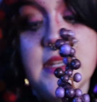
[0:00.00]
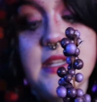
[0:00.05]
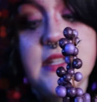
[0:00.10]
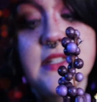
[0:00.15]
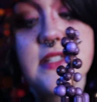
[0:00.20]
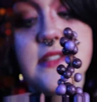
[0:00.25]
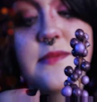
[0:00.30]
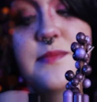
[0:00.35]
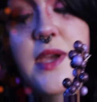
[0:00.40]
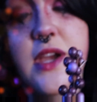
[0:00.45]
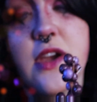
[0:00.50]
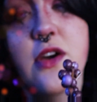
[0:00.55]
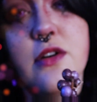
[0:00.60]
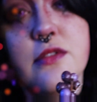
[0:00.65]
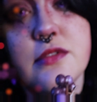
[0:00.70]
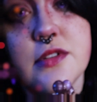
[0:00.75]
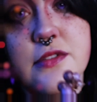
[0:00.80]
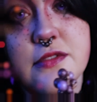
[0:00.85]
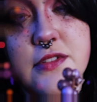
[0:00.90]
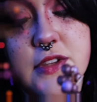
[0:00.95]
really just pick
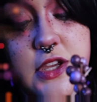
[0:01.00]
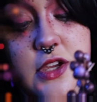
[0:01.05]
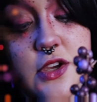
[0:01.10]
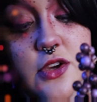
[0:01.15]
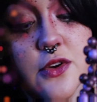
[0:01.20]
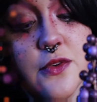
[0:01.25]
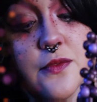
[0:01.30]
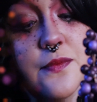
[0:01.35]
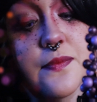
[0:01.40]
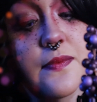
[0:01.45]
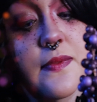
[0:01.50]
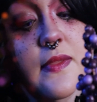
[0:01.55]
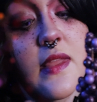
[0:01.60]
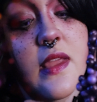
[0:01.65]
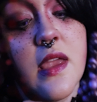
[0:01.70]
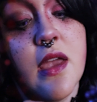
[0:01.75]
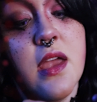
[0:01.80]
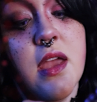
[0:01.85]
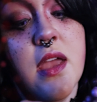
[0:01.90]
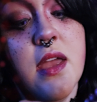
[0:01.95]
off a few
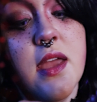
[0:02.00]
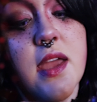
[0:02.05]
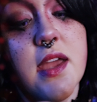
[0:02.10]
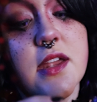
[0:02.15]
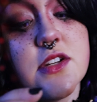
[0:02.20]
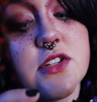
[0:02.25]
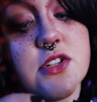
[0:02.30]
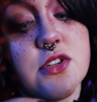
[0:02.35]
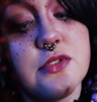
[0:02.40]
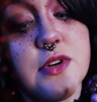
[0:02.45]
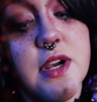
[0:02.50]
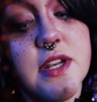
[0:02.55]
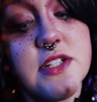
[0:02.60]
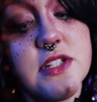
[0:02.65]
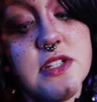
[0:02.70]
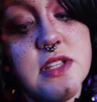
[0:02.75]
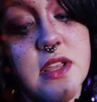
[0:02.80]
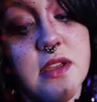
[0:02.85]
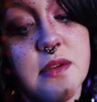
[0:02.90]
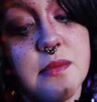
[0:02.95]
and
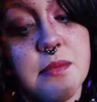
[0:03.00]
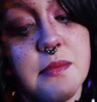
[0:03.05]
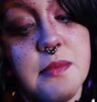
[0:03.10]
crush them.